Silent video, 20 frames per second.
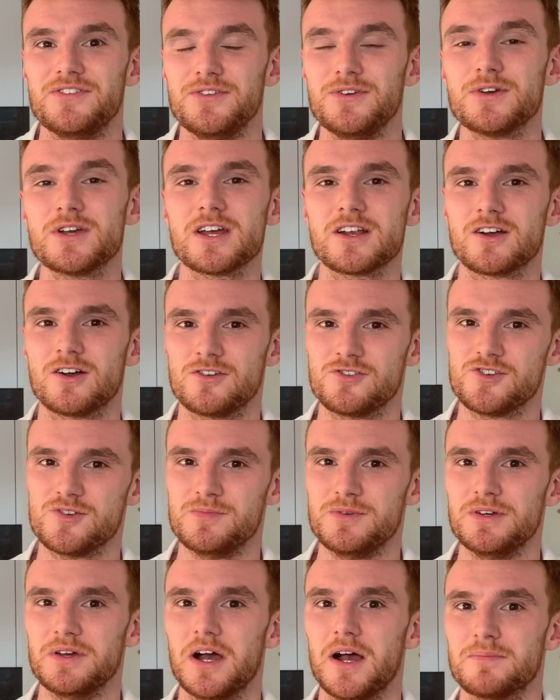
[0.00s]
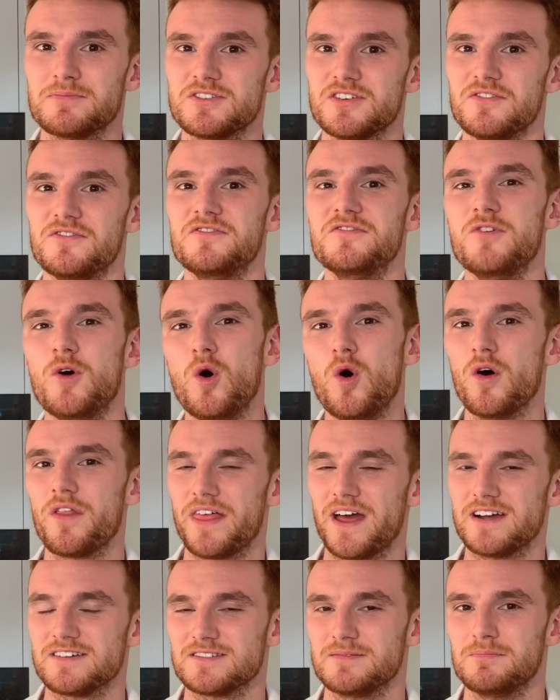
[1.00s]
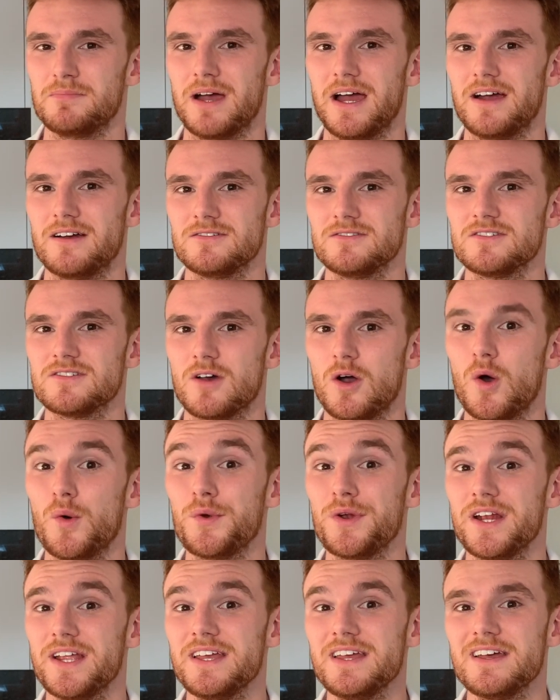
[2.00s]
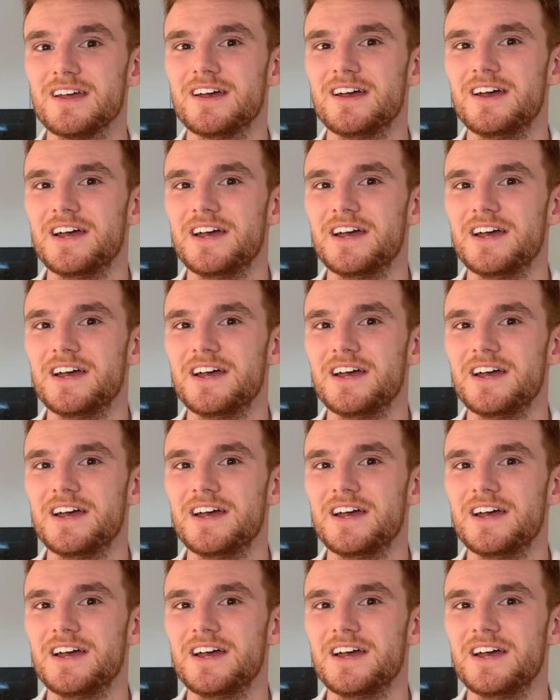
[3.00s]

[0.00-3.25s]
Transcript: you can contribute up to £4,000 only